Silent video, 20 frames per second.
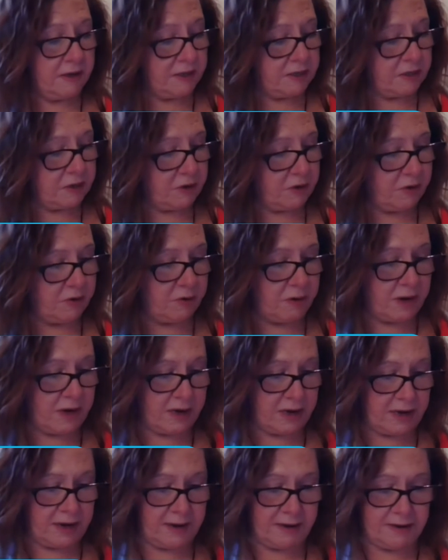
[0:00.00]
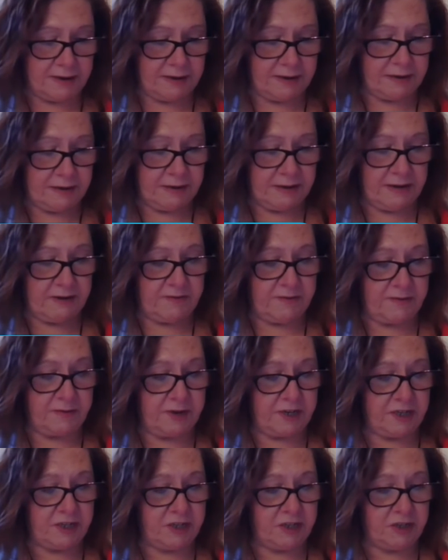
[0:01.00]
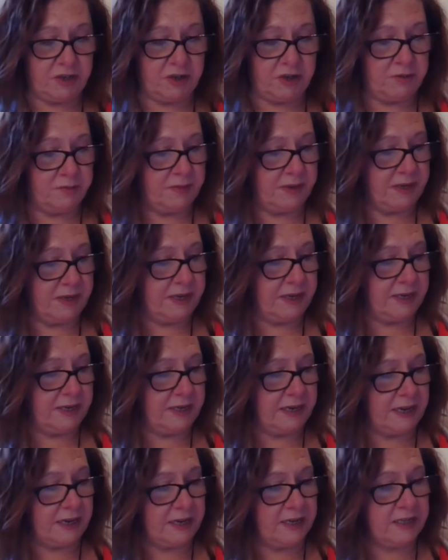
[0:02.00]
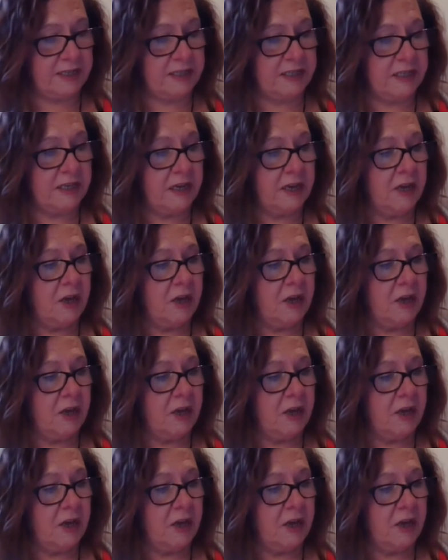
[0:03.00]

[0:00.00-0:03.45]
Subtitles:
So information on making inks,